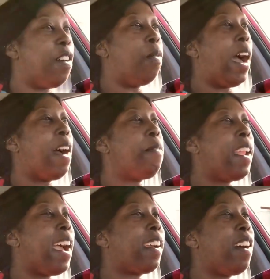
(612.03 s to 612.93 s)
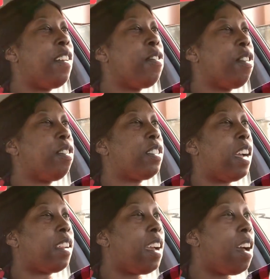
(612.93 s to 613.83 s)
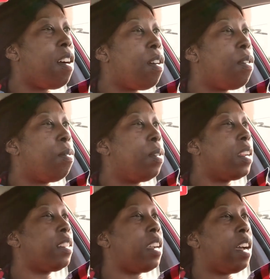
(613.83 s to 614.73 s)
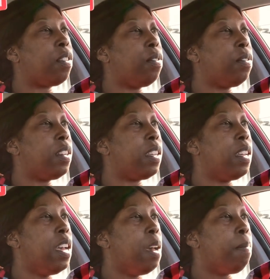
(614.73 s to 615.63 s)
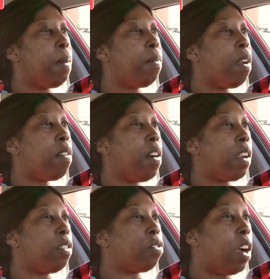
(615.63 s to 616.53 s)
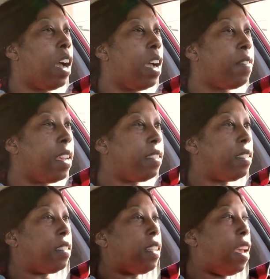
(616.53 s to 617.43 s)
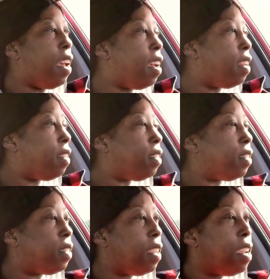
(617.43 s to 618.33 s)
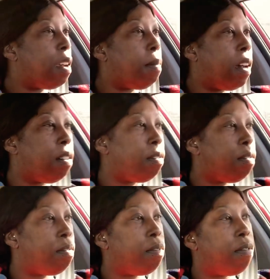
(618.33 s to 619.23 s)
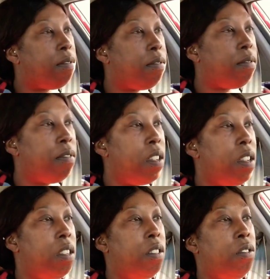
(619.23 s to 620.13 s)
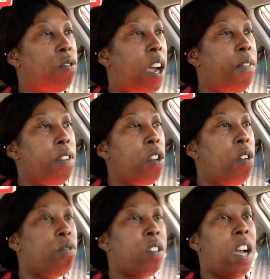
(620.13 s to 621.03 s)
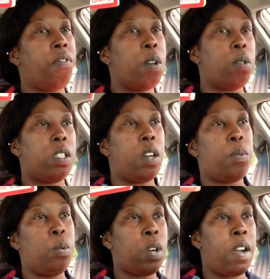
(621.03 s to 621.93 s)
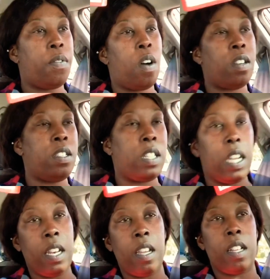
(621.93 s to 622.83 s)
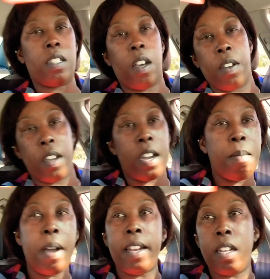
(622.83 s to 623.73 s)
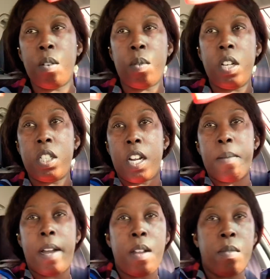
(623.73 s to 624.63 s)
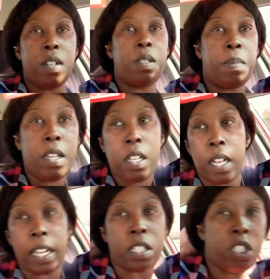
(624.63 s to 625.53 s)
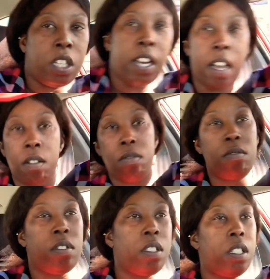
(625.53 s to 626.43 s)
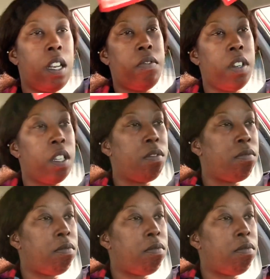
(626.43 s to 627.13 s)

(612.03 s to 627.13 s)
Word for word: Why would I go? You gonna try to go? What is y'all doing? People don't know how to drive. That's the sad thing about driving. You don't drive for yourself. You drive for all these idiots out here. Everybody in a rush. Everybody want to speed. Like, chill out. Just live a little.